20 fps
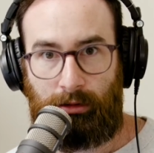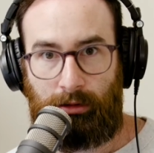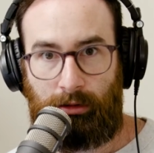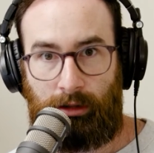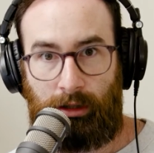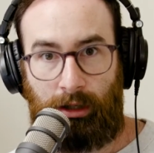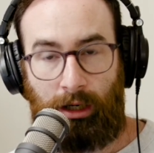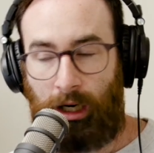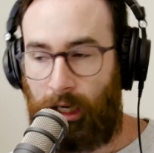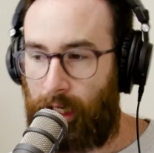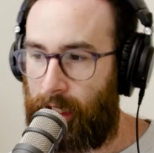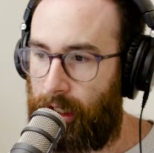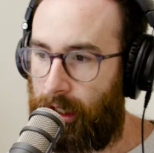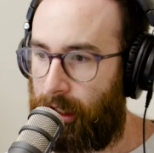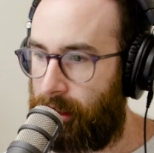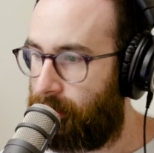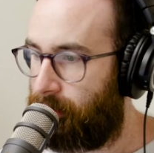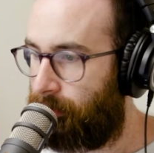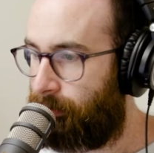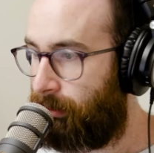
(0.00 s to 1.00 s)
All right?
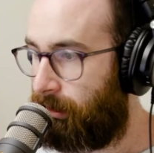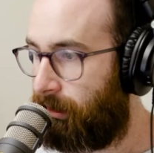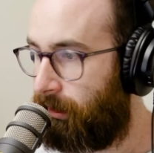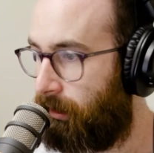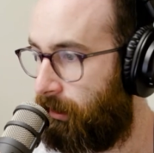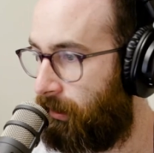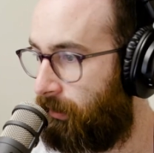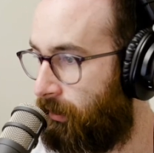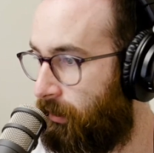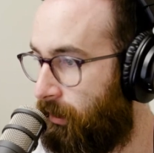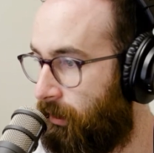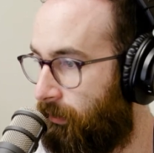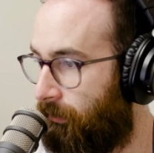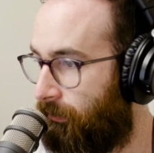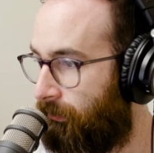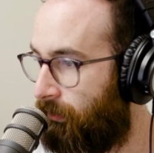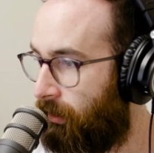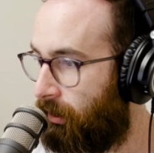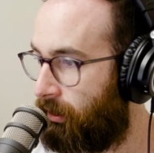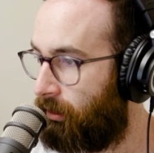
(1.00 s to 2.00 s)
I could be
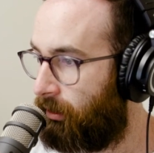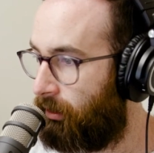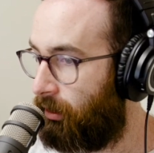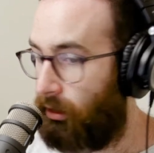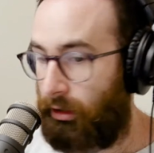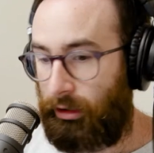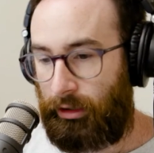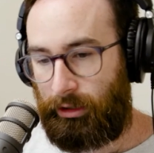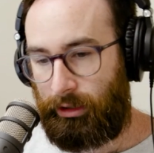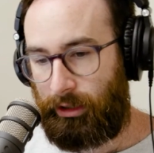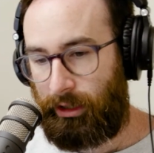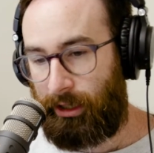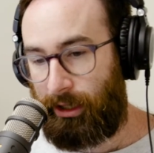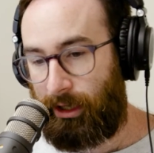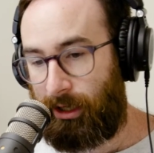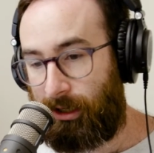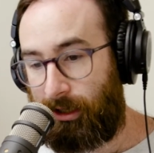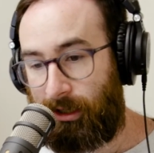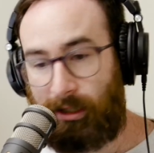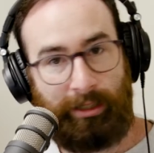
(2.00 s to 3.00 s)
fucking hot, and
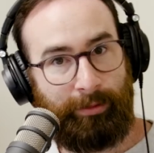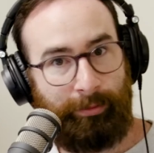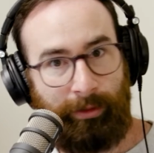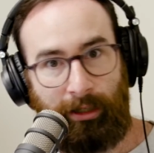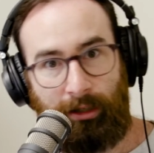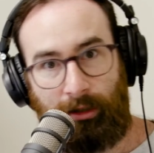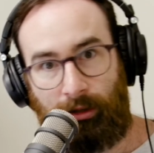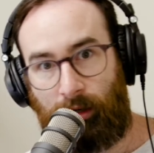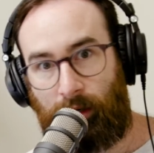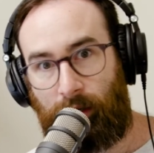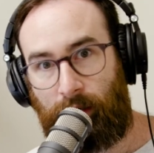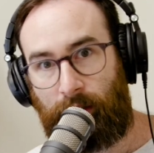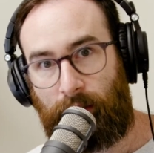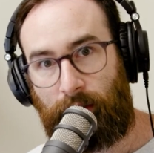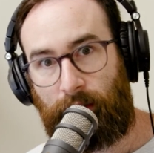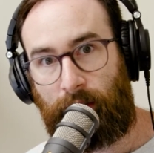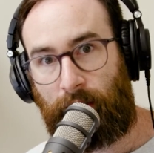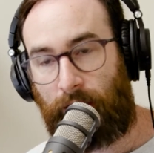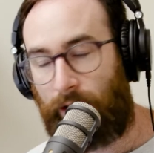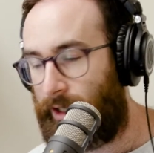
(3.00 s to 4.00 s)
then next minute not.
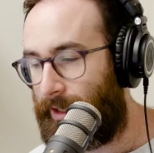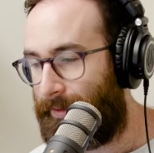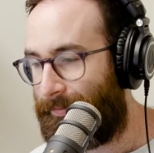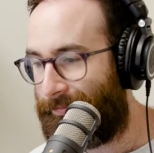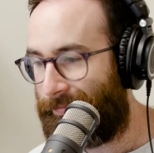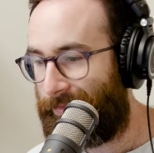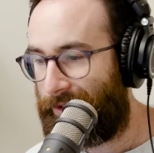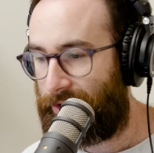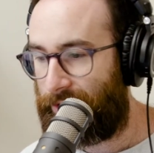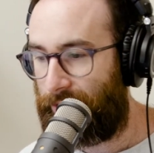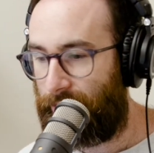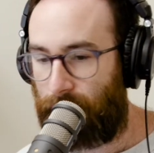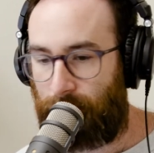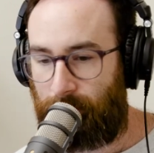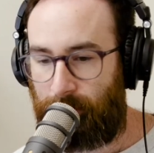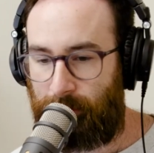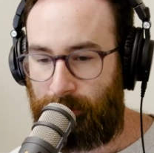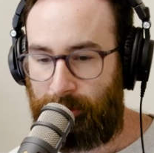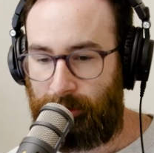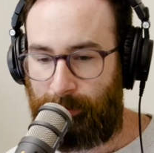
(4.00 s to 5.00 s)
All right? So no
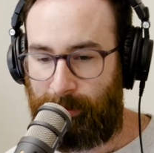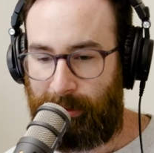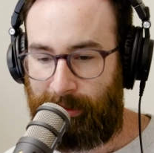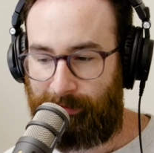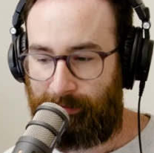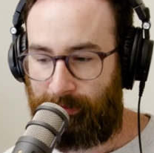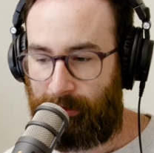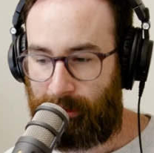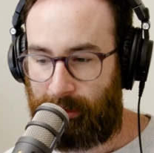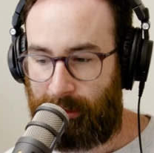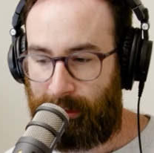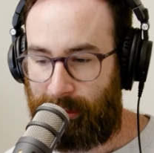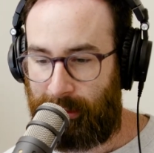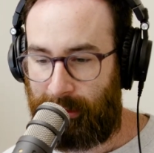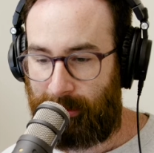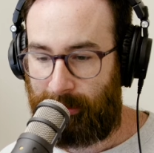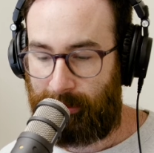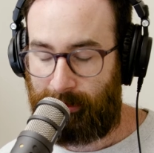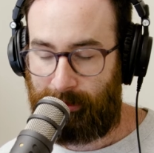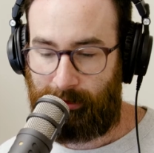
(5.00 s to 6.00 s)
one owes me in fucking
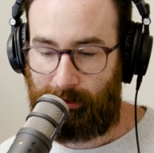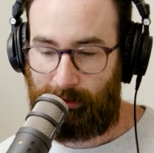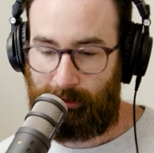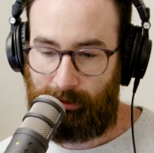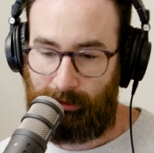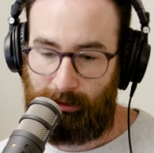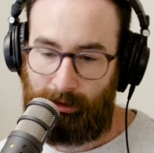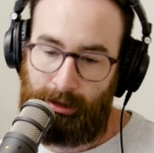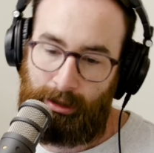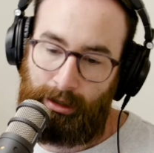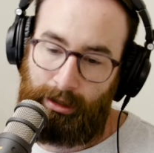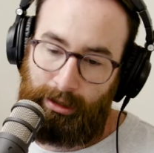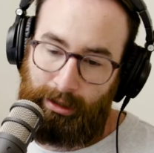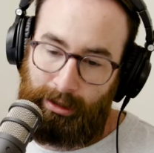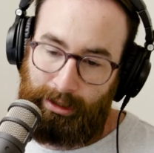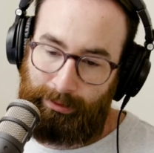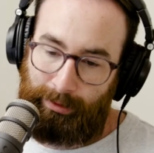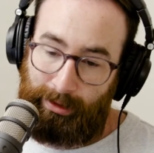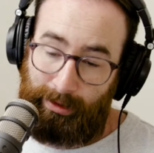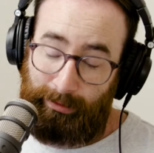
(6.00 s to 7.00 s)
anything. So
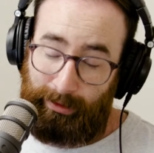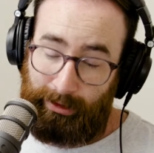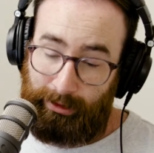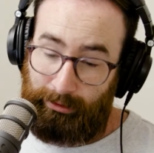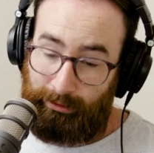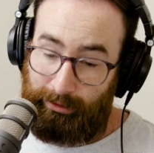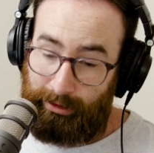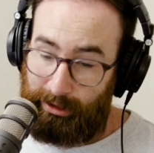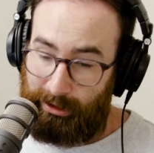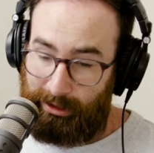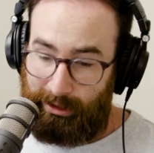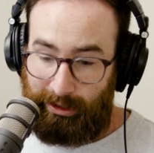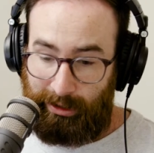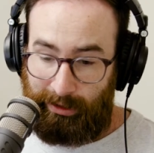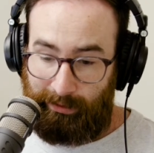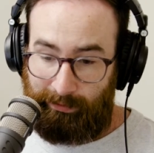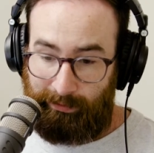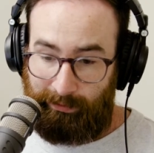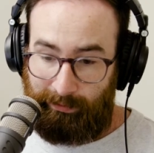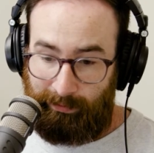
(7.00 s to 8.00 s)
that's why I'm like doing this
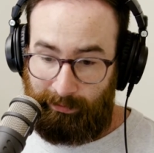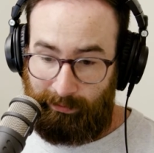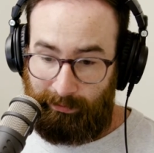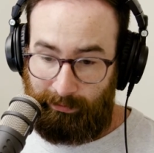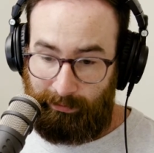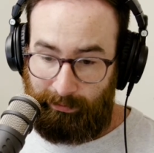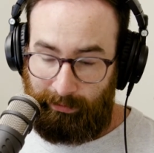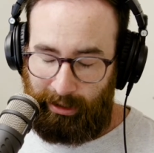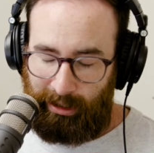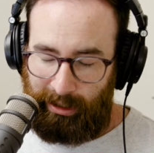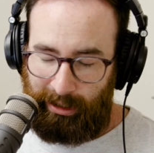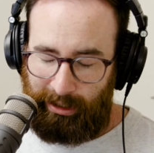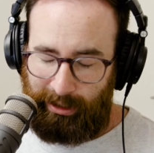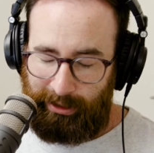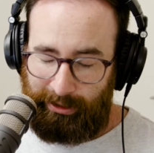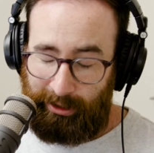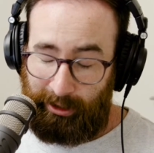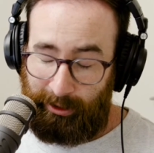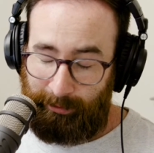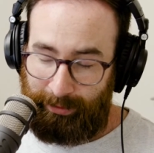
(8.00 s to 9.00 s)
stuff to
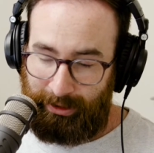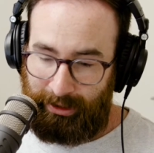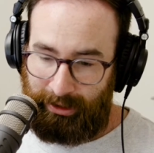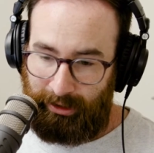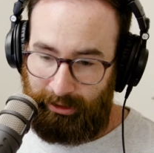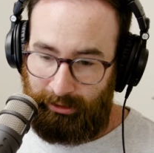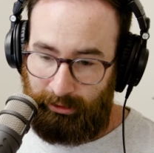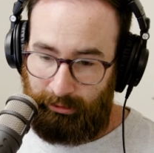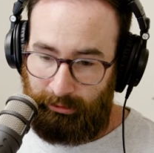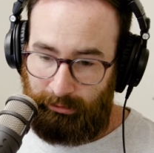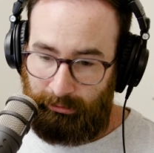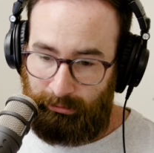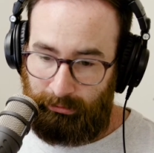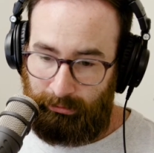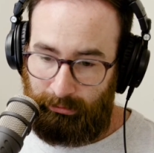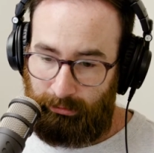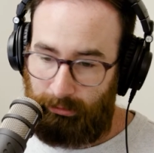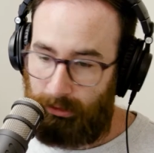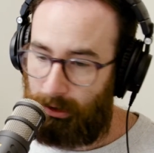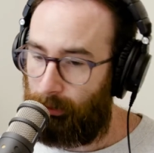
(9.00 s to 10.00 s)
upskill
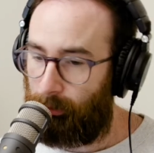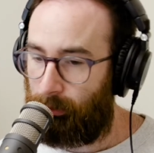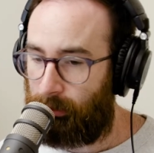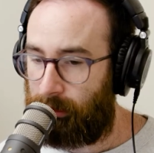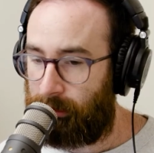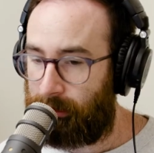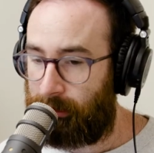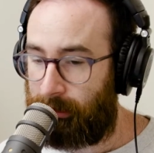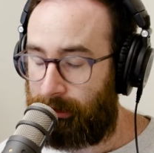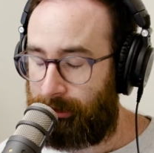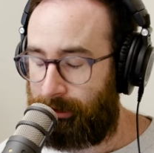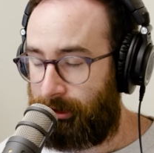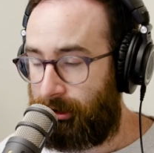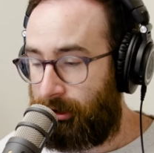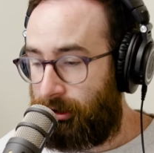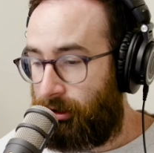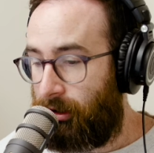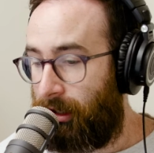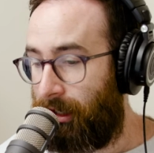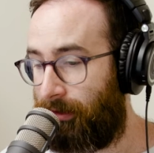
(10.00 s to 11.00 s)
and whatnot, and
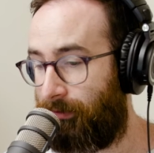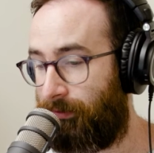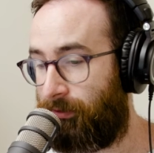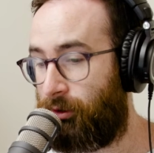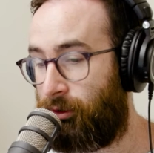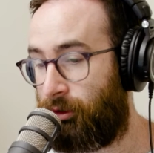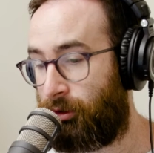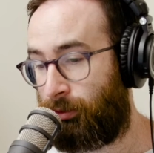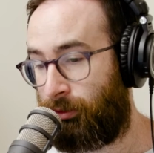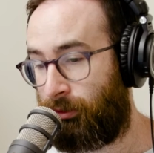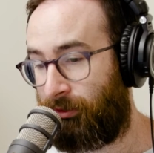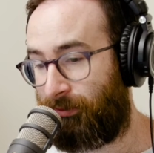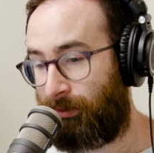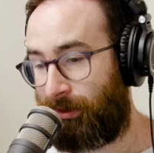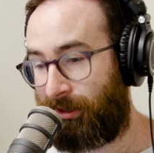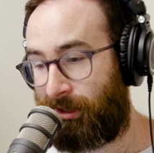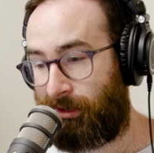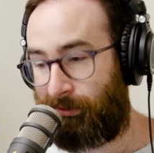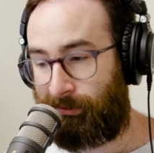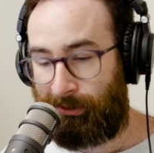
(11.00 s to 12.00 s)
just trying to future-proof
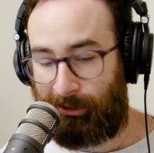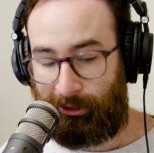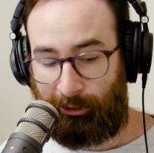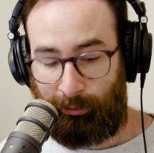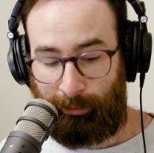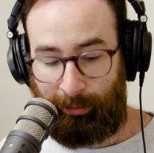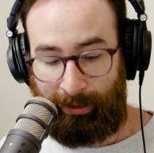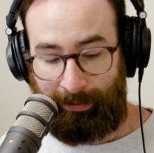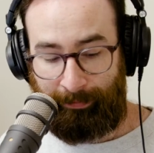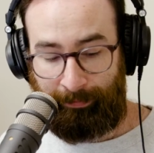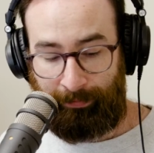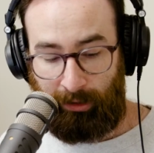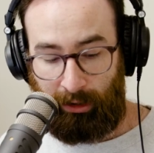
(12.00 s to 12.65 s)
myself a little bit.